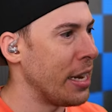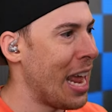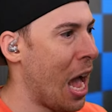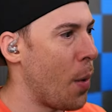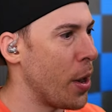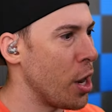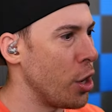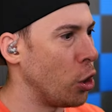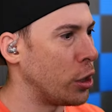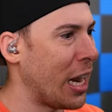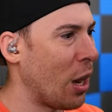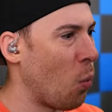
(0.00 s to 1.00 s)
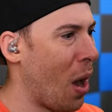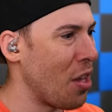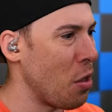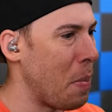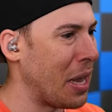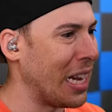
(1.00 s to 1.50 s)
now I understand why
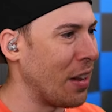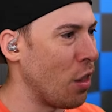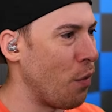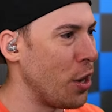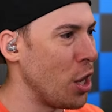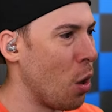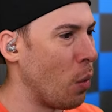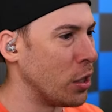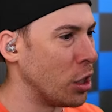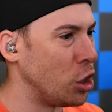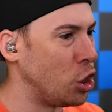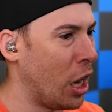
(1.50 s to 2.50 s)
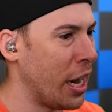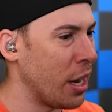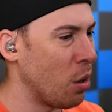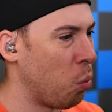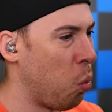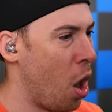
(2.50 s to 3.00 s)
the beginning of the video was a
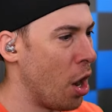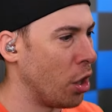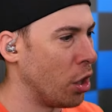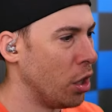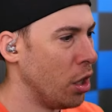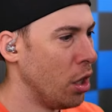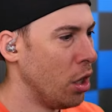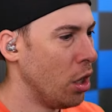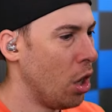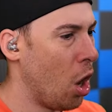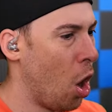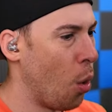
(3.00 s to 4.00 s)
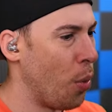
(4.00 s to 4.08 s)
giant water. Oh,